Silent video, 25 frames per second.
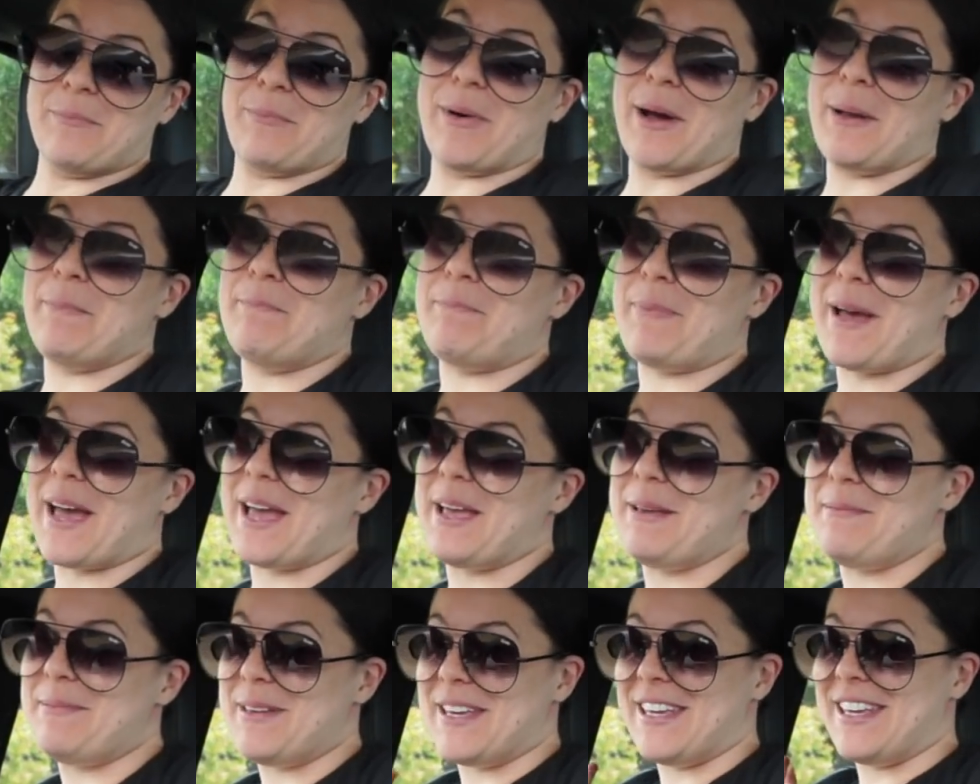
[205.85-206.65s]
My
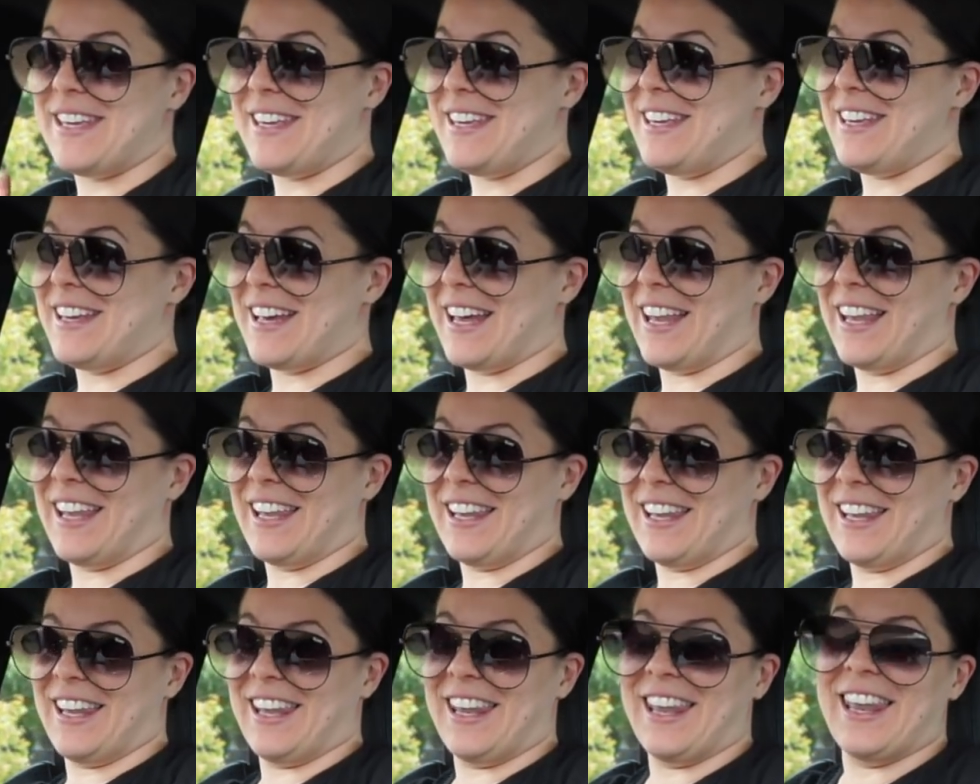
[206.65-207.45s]
baby
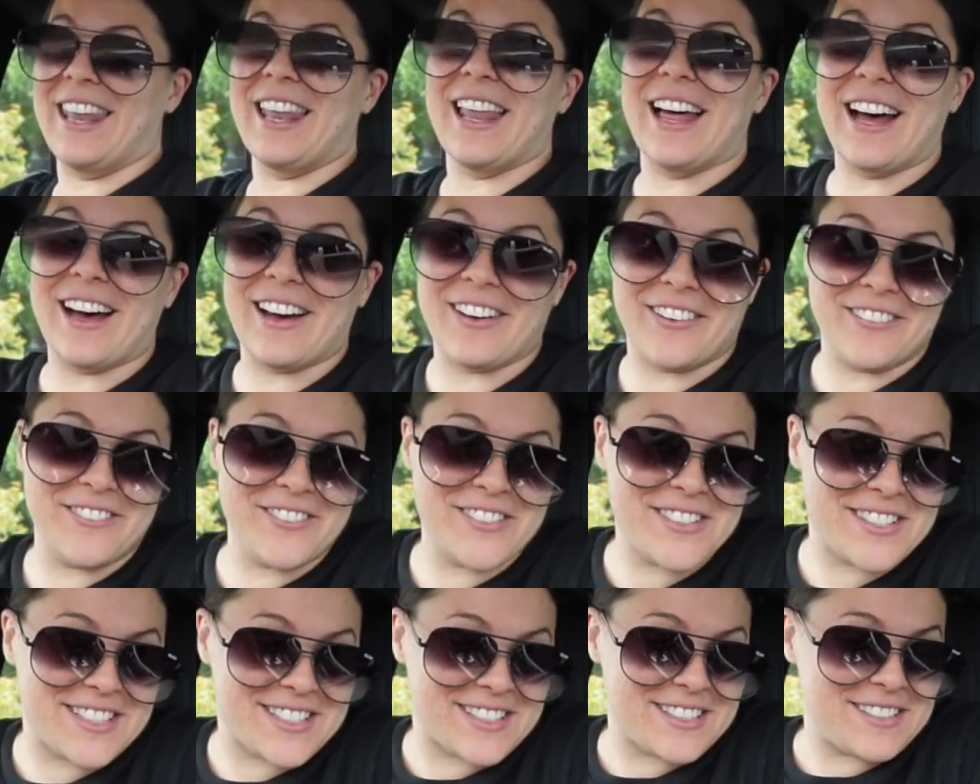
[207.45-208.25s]

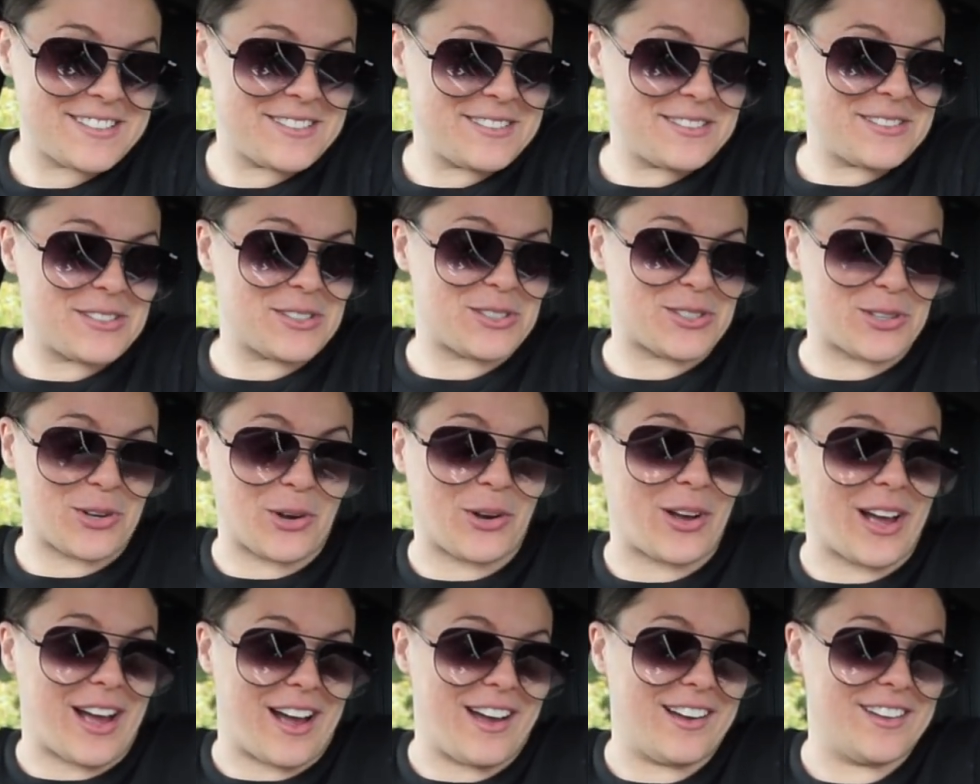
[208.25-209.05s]
loves
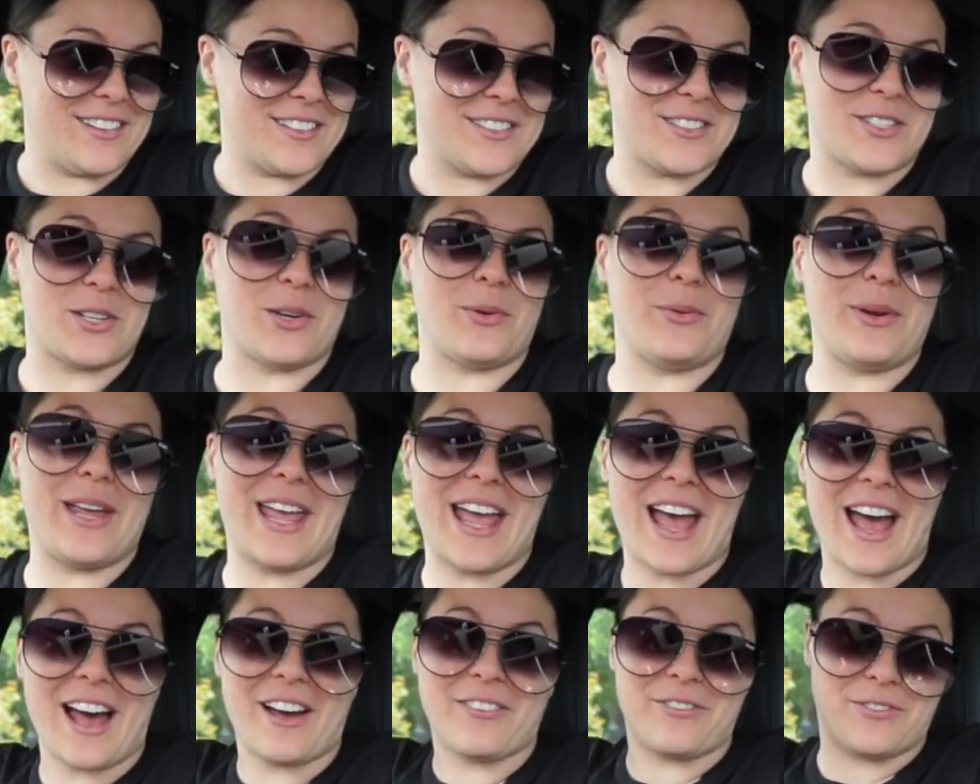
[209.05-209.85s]
soccer. So we
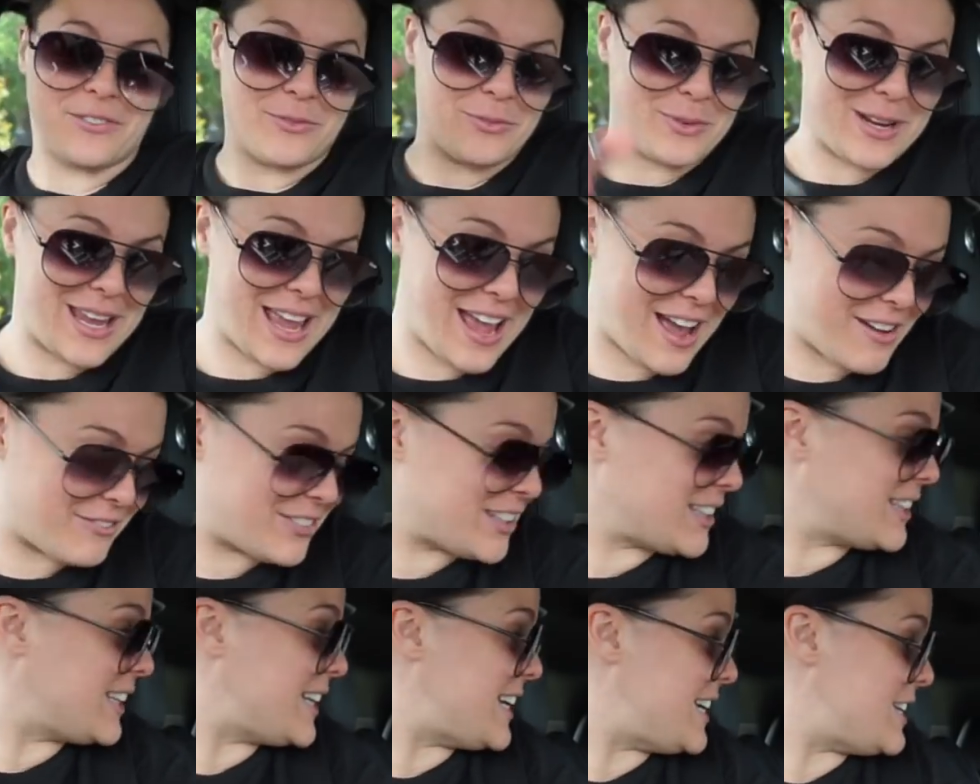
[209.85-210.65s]
have we have
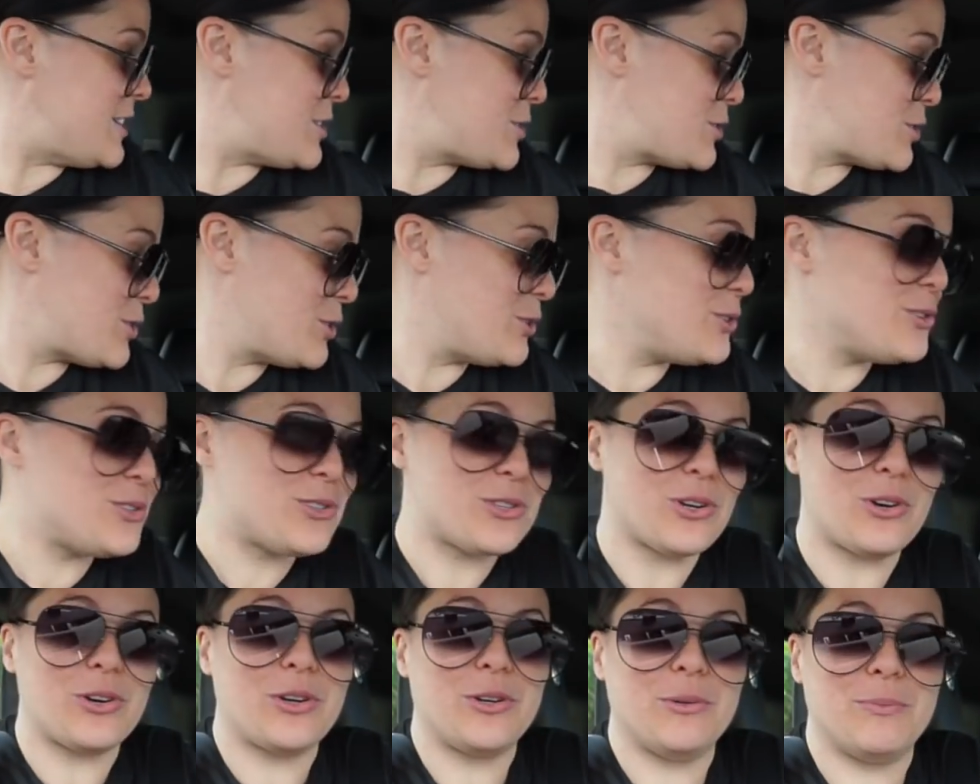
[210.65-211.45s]
at least two
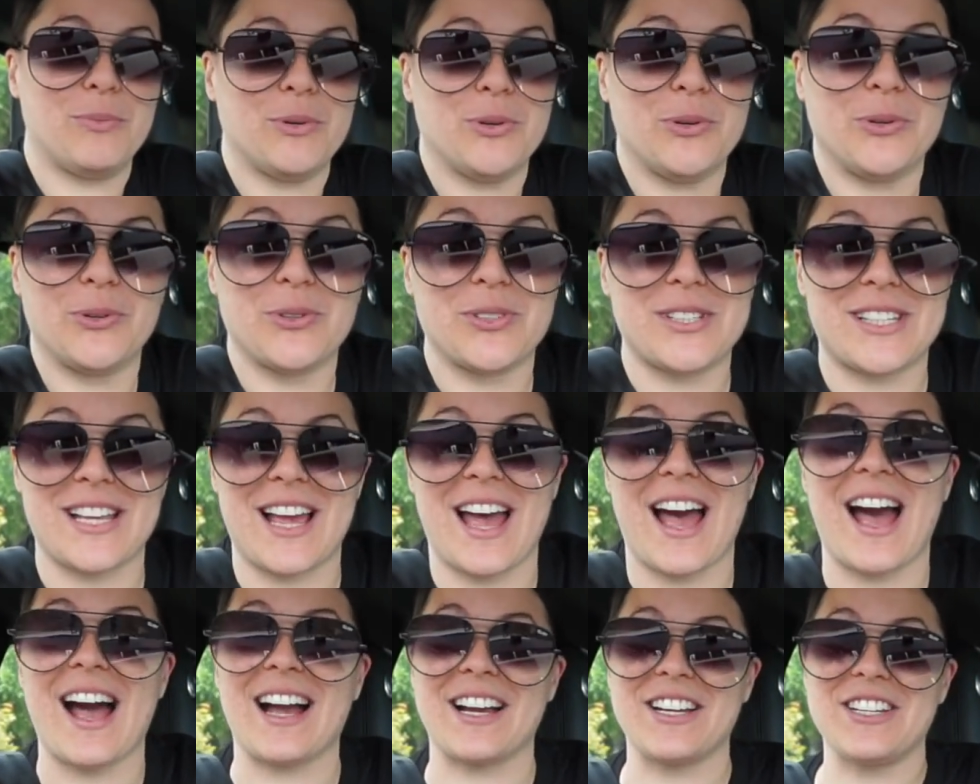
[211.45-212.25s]
soccer balls
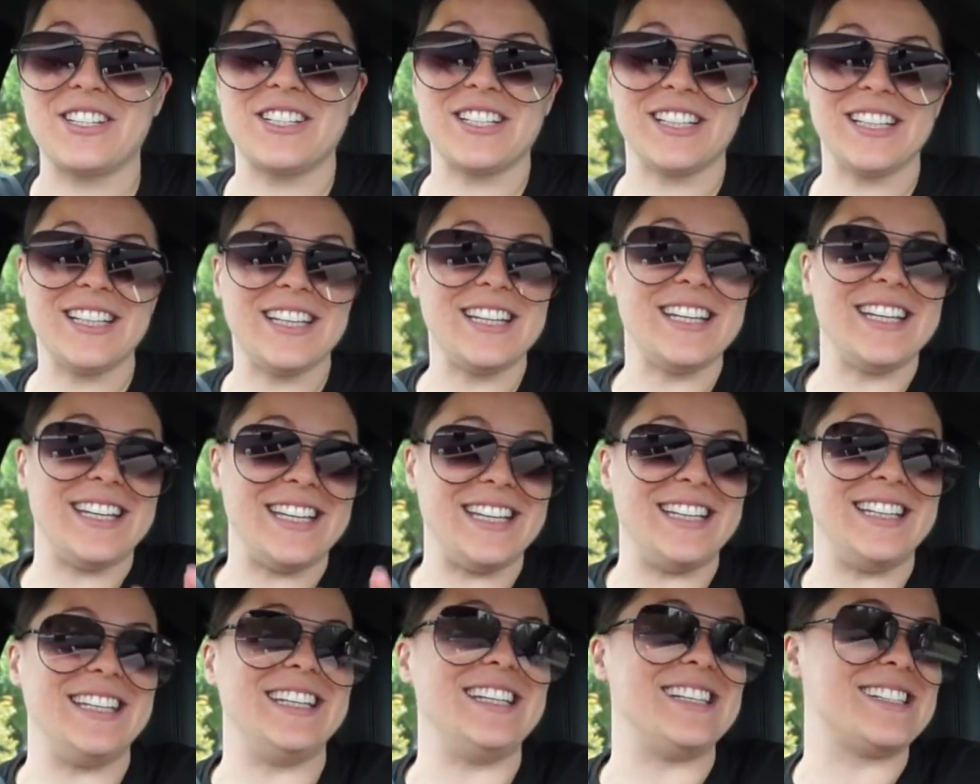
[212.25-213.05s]
actually
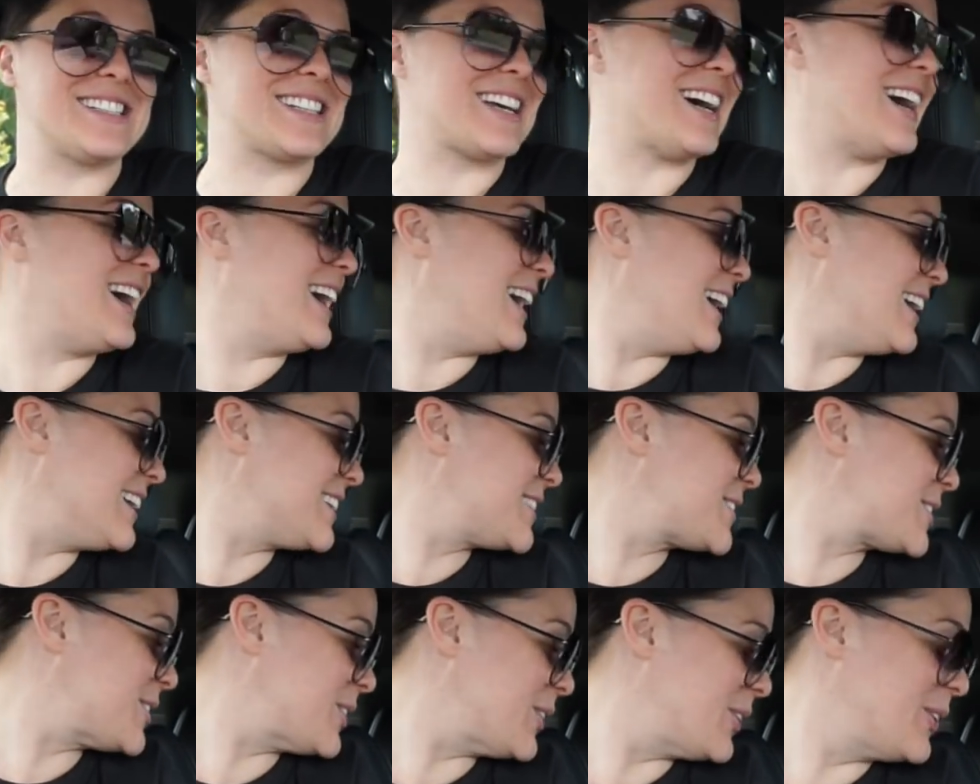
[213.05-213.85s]
in this
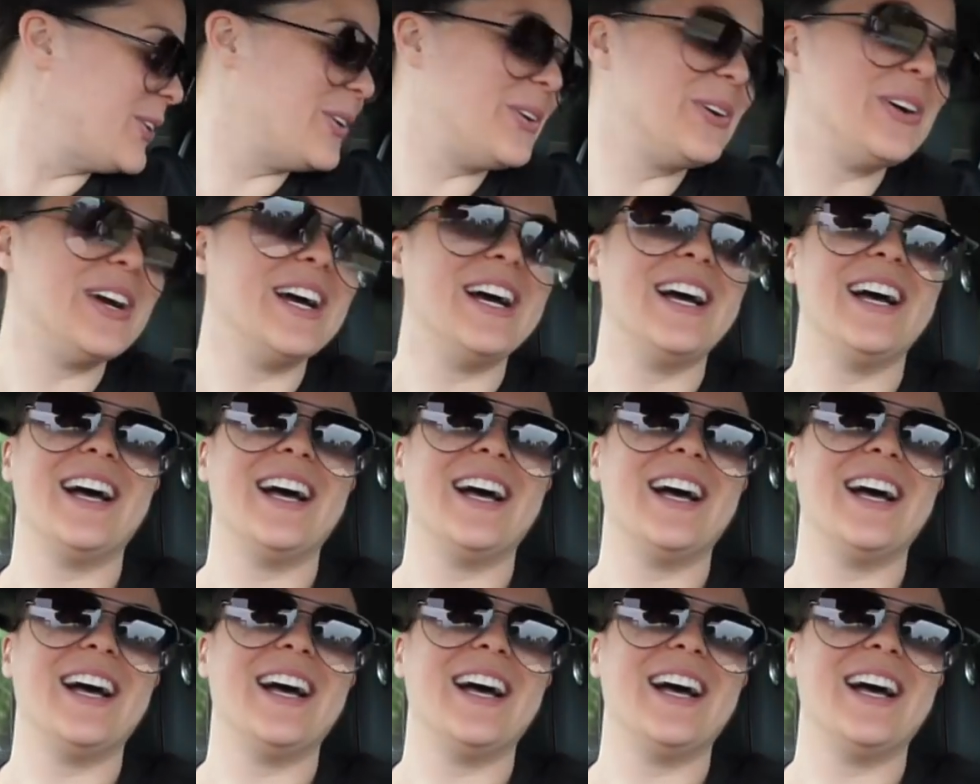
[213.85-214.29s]
car. So